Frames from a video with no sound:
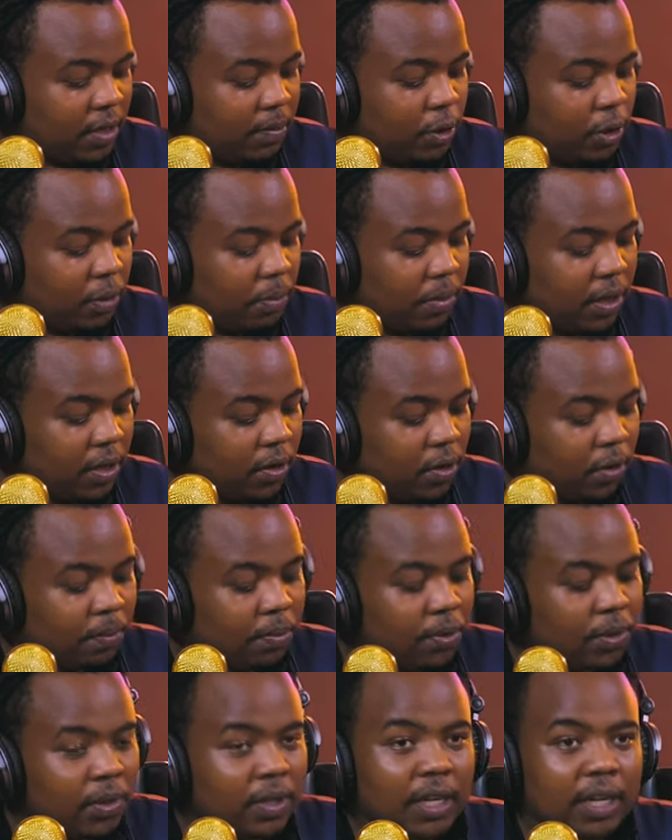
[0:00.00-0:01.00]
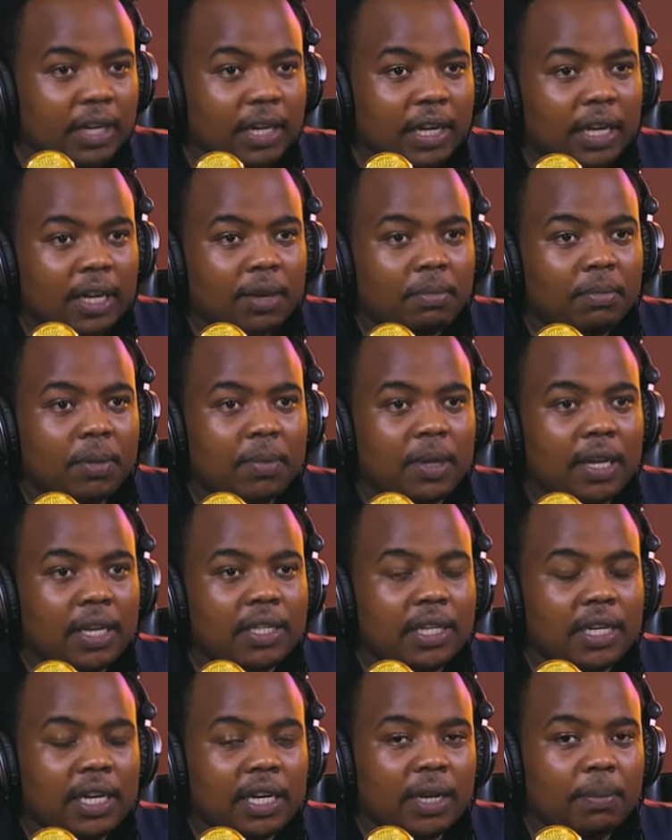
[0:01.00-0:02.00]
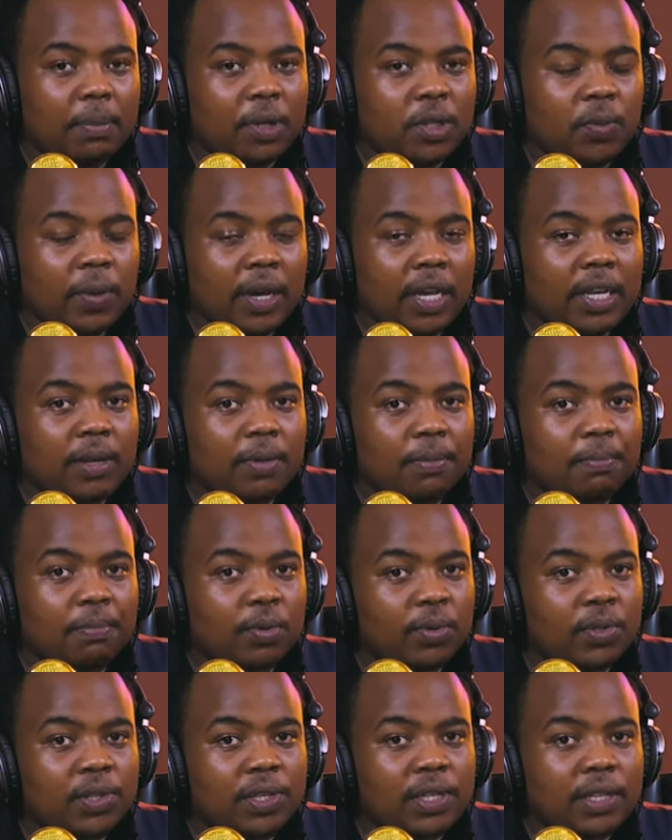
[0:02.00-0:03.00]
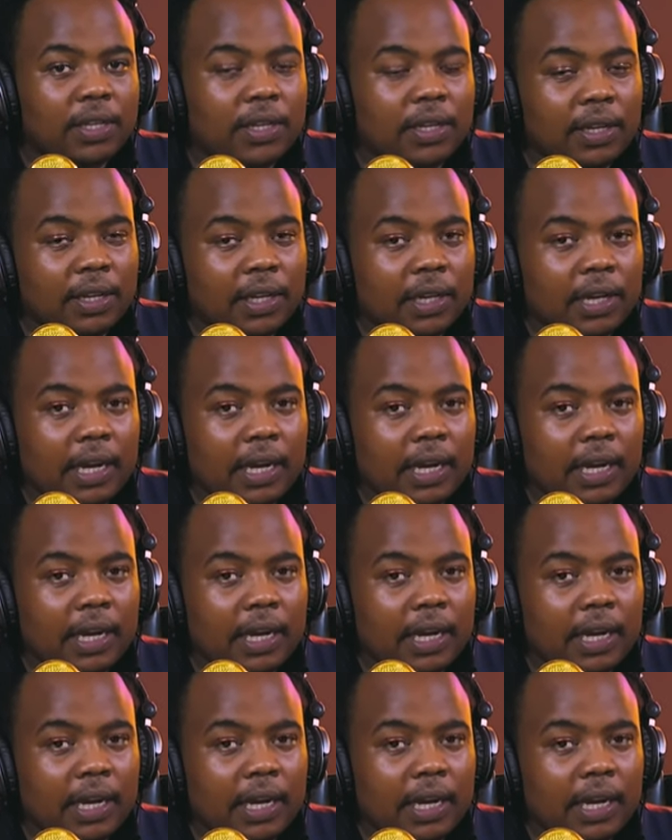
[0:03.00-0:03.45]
what seems to be a computer. Maybe he has a database where he inputs